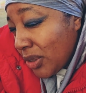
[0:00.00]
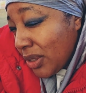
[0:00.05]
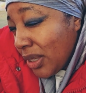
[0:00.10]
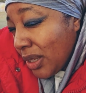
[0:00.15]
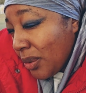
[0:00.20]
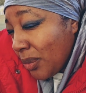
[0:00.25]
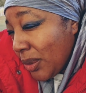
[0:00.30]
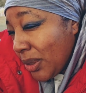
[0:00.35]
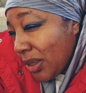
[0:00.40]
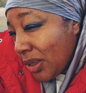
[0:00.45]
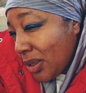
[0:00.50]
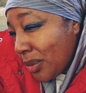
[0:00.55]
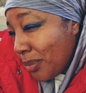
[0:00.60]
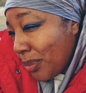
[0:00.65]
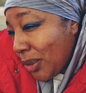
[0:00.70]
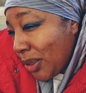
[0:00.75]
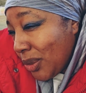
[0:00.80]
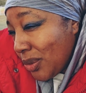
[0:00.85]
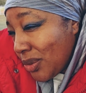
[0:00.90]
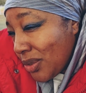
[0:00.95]
thing with the
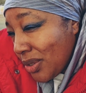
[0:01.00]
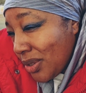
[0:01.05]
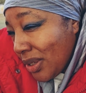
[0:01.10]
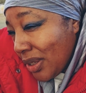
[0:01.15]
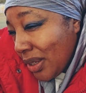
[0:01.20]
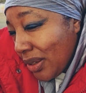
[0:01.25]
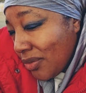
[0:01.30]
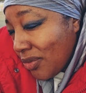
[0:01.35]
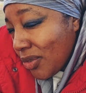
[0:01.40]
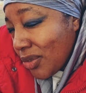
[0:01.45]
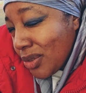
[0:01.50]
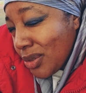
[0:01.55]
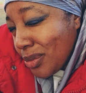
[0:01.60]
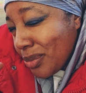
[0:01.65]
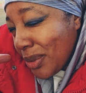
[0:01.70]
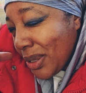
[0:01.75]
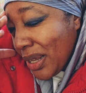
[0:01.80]
computer thing in front of me,